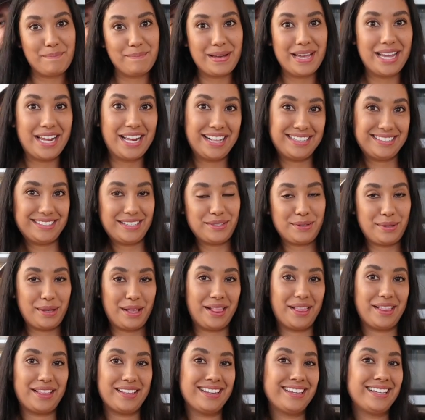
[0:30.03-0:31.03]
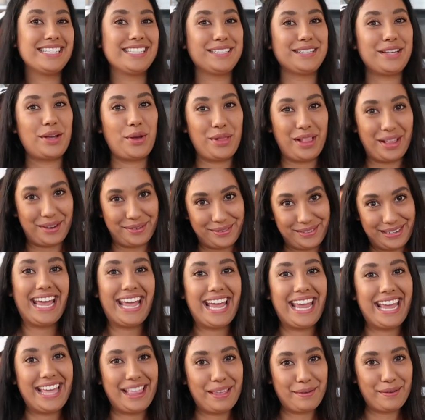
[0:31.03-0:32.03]
you're supposed to go
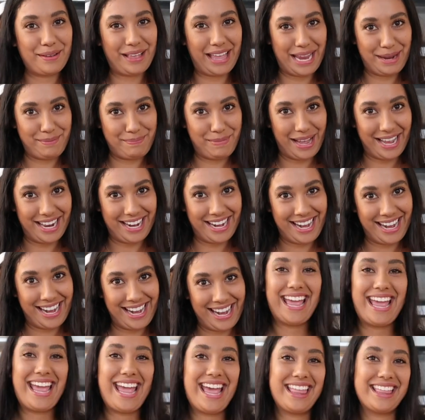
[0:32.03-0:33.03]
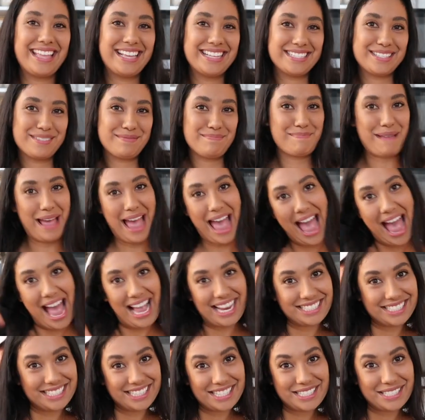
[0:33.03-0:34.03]
down, hit the like button, and
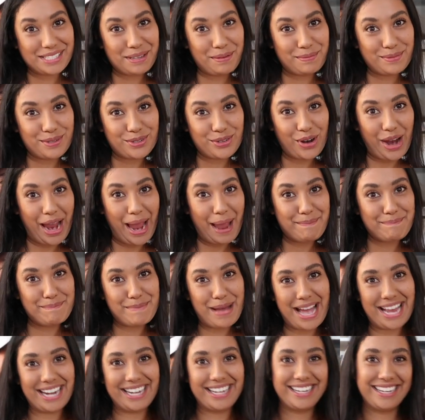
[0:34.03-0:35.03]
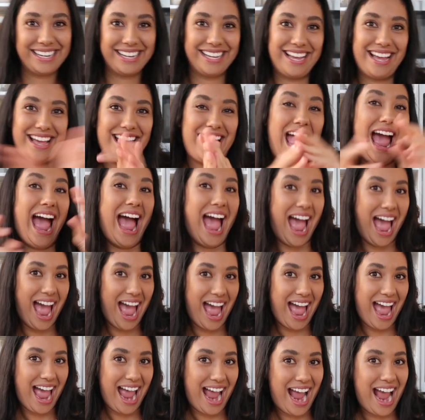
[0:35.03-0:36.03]
smash the subscribe button.
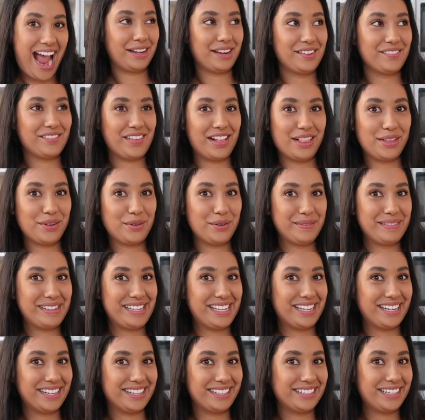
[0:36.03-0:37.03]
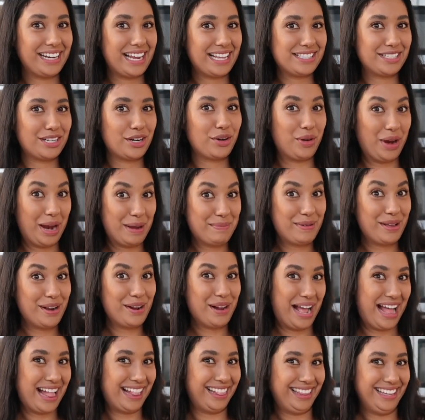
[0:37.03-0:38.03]
Follow me on Instagram as
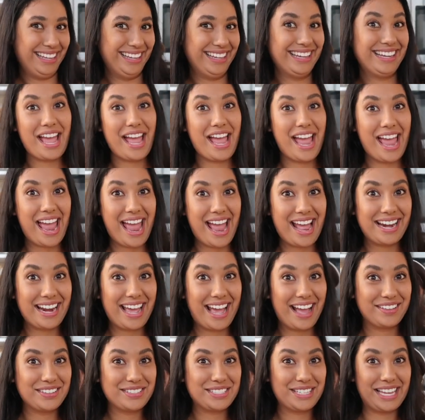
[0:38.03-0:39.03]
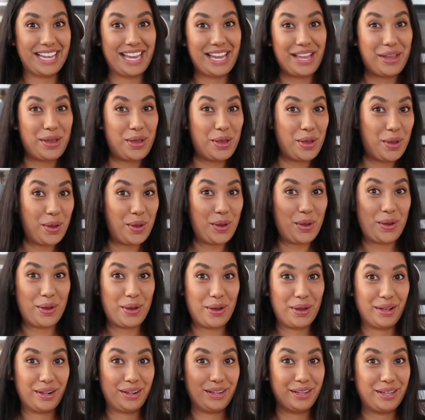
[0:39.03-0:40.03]
well, and I'll
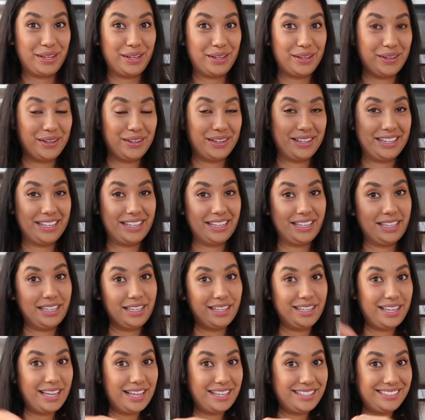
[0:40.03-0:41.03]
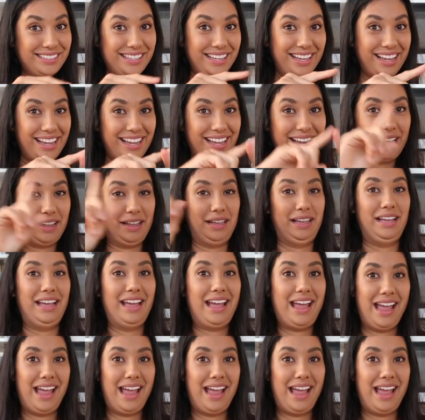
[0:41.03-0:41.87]
see you next time.